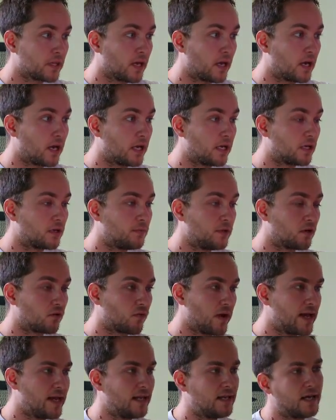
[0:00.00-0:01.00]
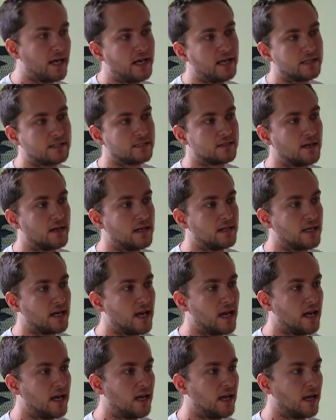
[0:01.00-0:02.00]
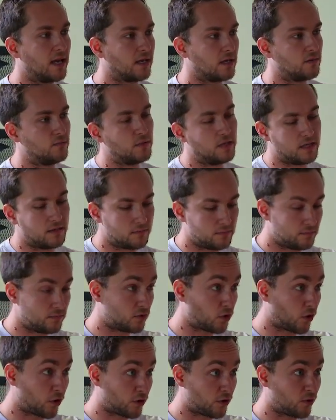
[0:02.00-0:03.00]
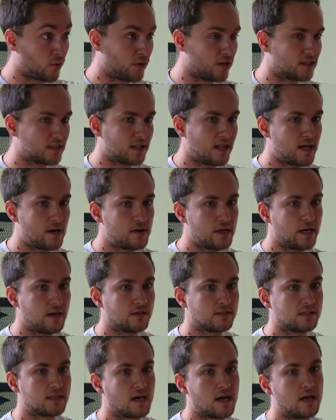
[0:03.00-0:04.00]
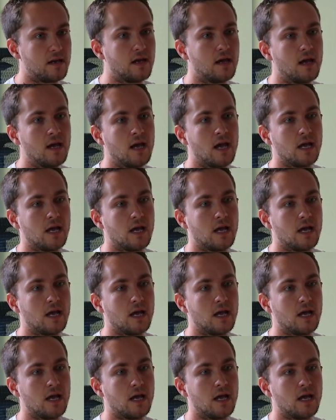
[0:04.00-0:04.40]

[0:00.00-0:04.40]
It could be a rainy day, a sunny day, it could be darker when it's cloudy outside,